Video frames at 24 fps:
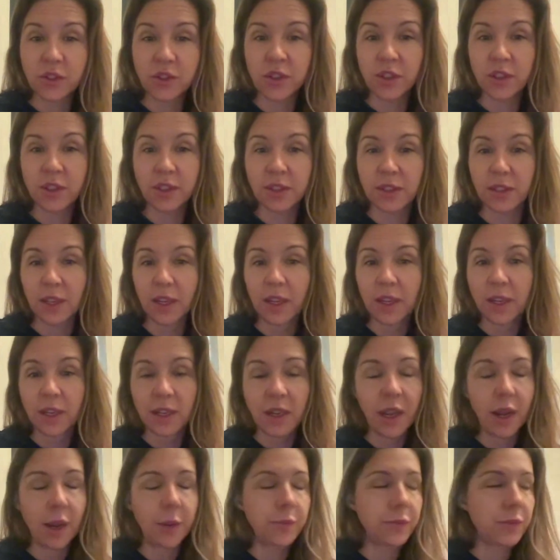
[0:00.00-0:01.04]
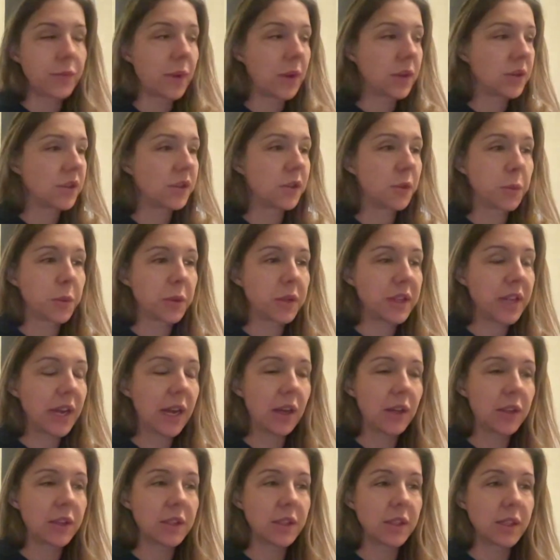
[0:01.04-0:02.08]
She's a super
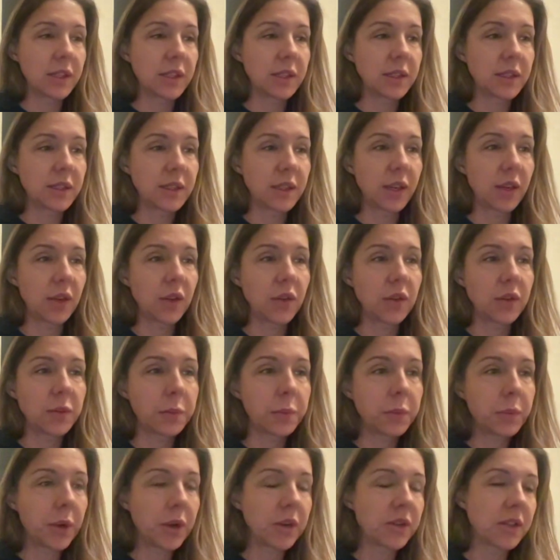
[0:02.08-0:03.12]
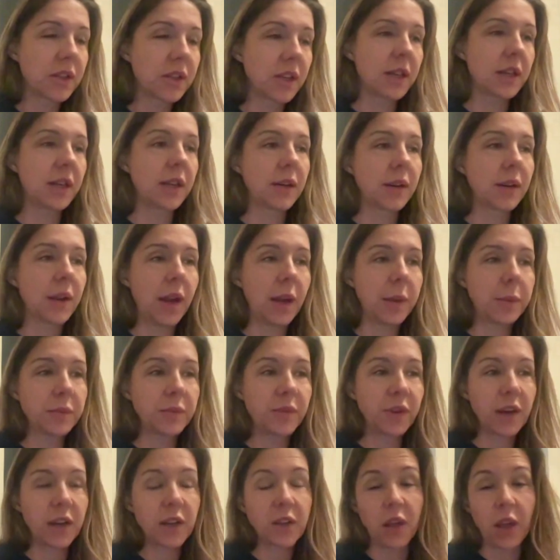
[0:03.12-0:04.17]
talented and skilled person, and I'm
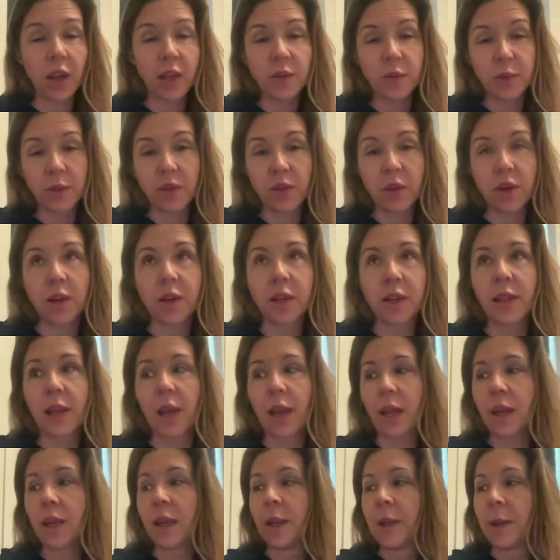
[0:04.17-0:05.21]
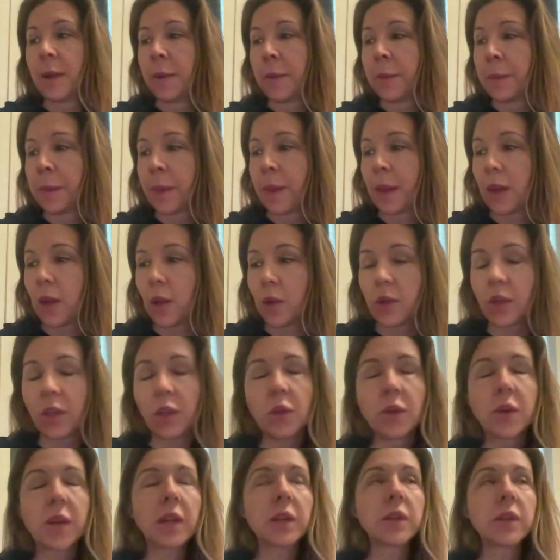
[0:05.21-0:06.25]
very aligned with her in that, you know,
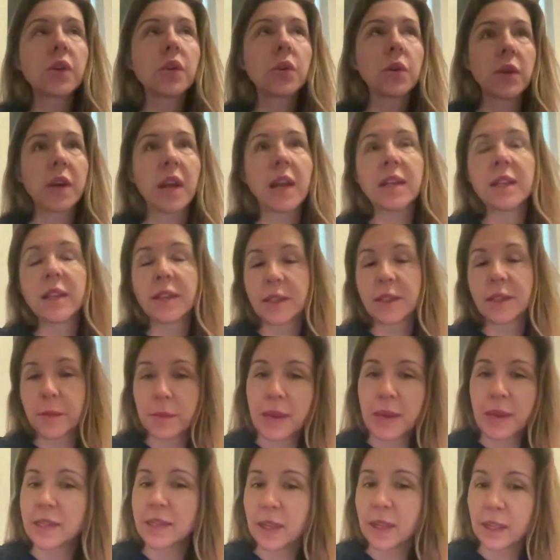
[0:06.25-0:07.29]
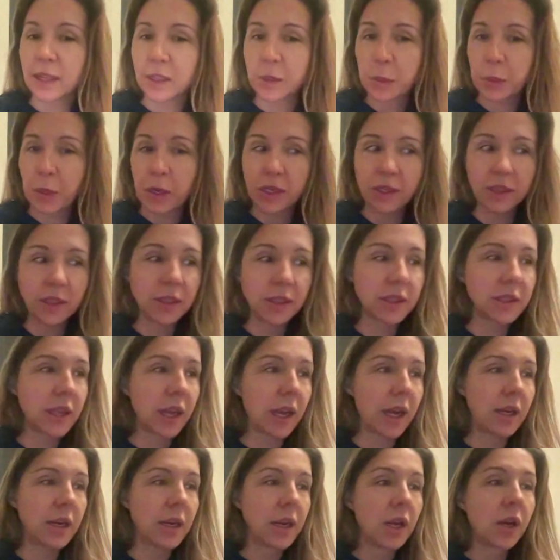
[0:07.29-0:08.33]
you can create these amazing experiences
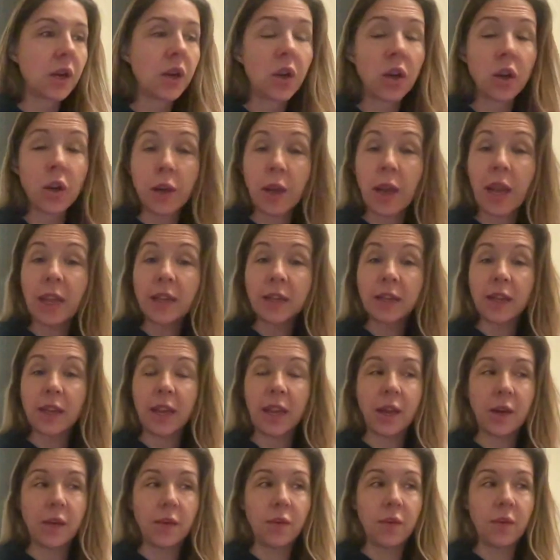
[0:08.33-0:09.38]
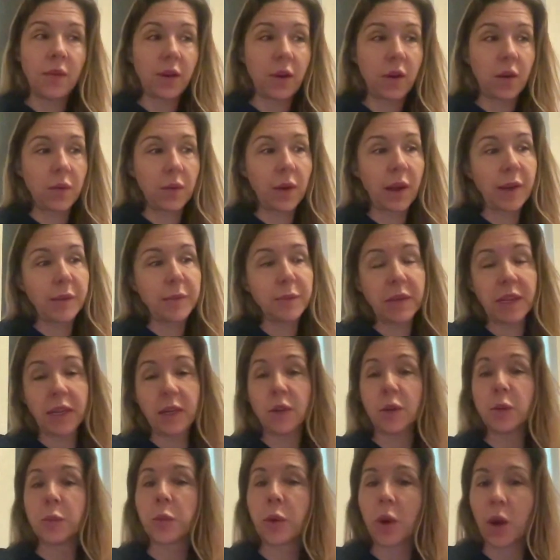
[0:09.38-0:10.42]
that could in their right be a
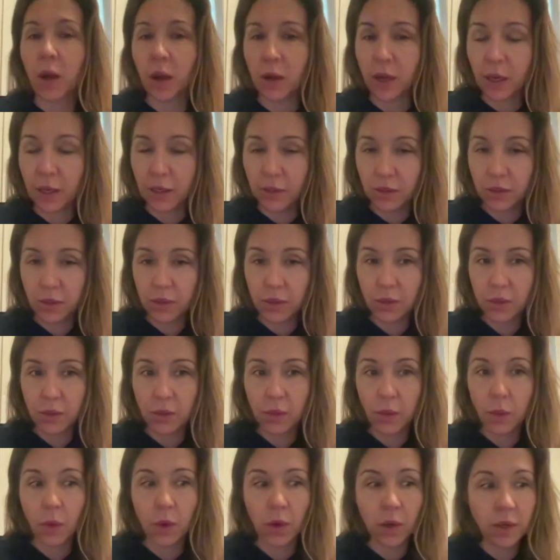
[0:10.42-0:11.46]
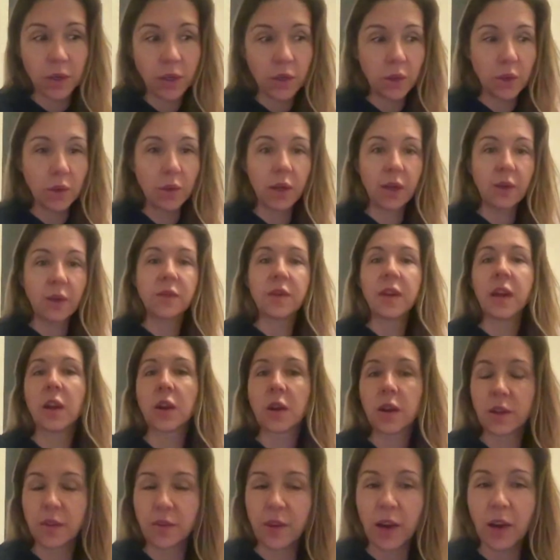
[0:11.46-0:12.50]
new product or a new kind of
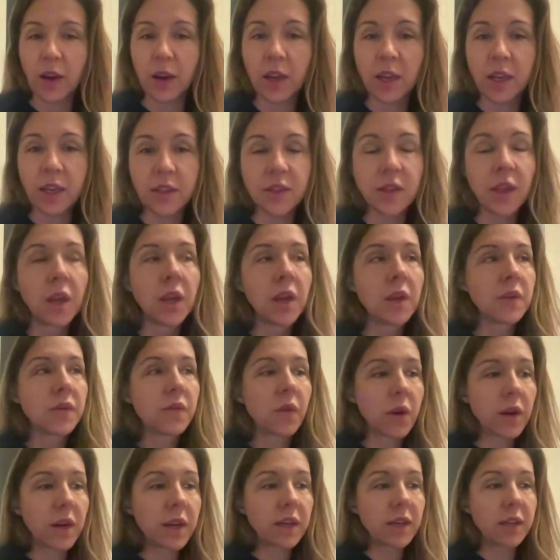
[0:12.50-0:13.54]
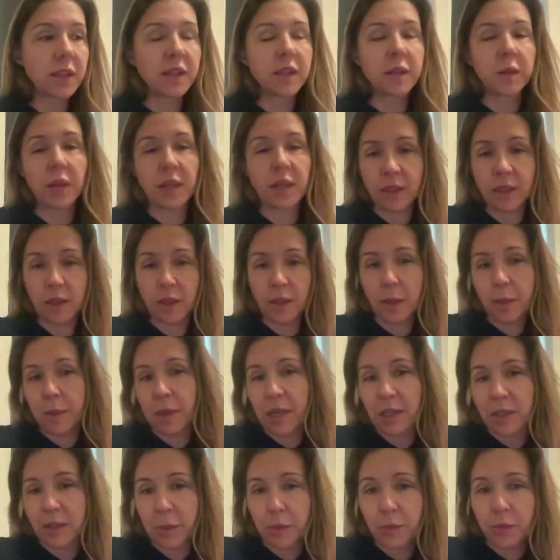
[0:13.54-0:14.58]
narrative area, because Fortnite could, I mean,
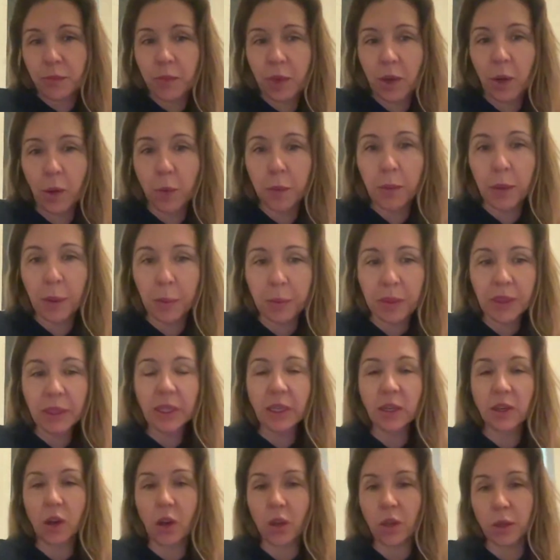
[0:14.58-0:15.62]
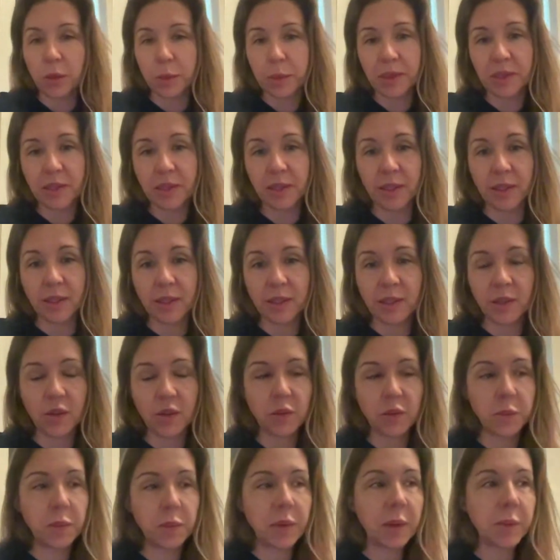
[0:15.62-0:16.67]
it's a, you know, $1 billion business. There's
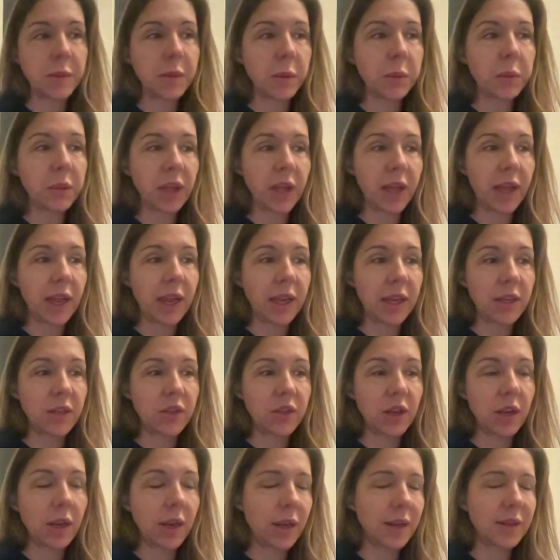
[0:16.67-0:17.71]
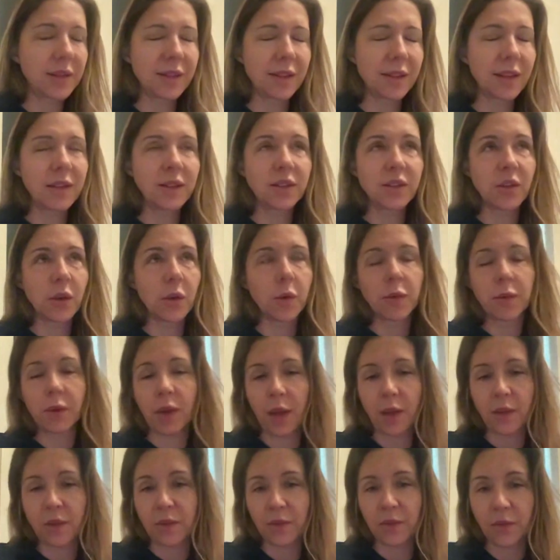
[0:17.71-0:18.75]
people playing, and it's so
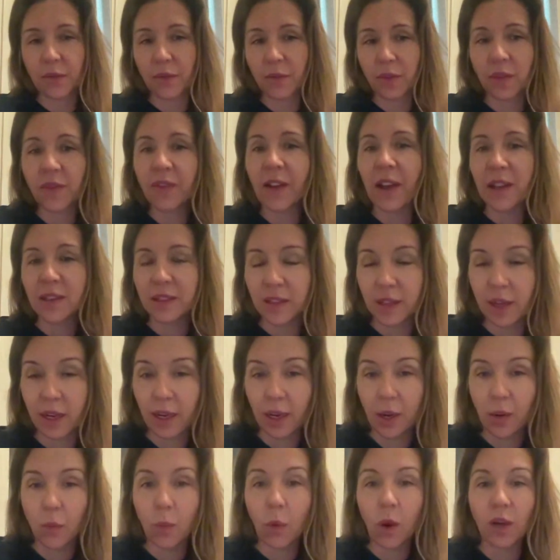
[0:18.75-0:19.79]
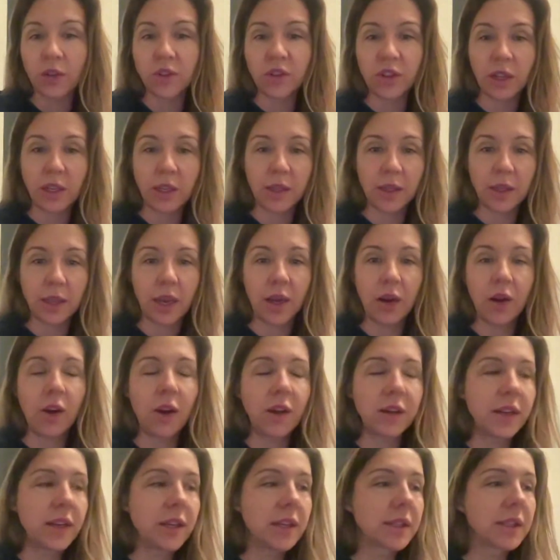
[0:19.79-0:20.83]
kind of fascinating watching that
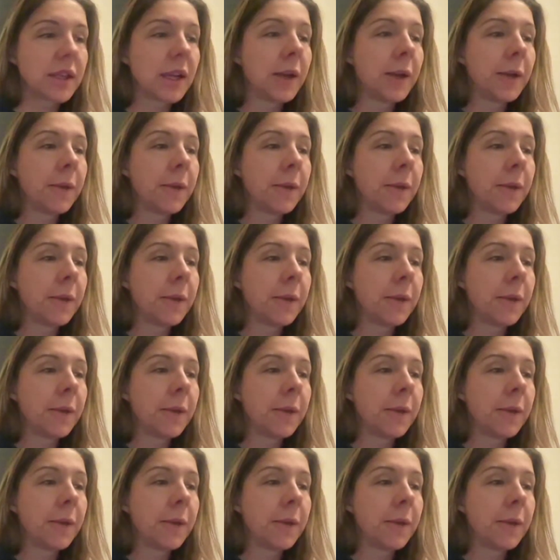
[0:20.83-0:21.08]
audience.